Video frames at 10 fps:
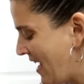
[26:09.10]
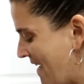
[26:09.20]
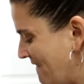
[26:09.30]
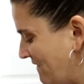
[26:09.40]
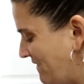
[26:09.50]

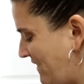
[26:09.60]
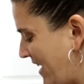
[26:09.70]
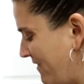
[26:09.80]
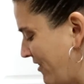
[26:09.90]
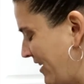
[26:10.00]

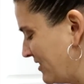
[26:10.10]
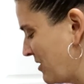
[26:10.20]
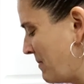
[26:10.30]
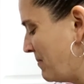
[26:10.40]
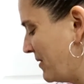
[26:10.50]
favorite.
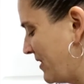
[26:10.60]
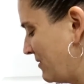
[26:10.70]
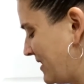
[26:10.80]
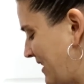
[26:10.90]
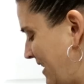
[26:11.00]
So I'm gonna put
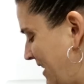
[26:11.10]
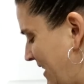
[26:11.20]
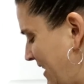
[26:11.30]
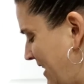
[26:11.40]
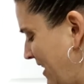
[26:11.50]
those in
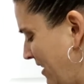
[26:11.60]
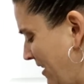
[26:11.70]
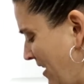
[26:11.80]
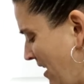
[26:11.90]
here.